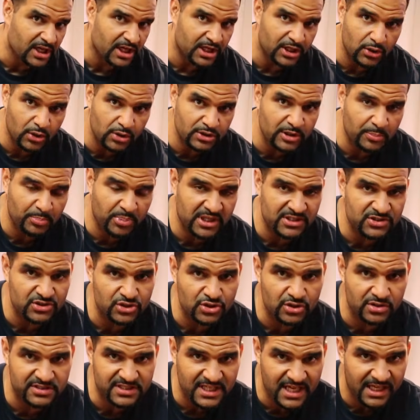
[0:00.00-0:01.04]
It all depends
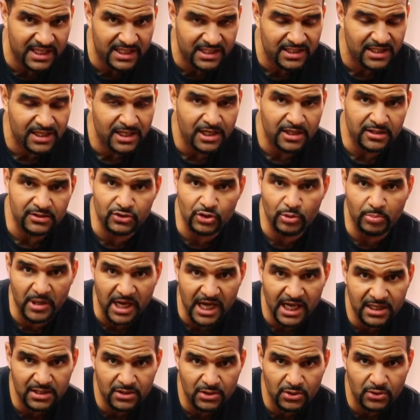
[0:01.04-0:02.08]
on your tank, your
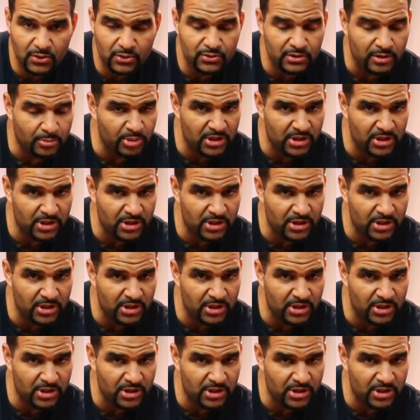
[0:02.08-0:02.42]
bio load,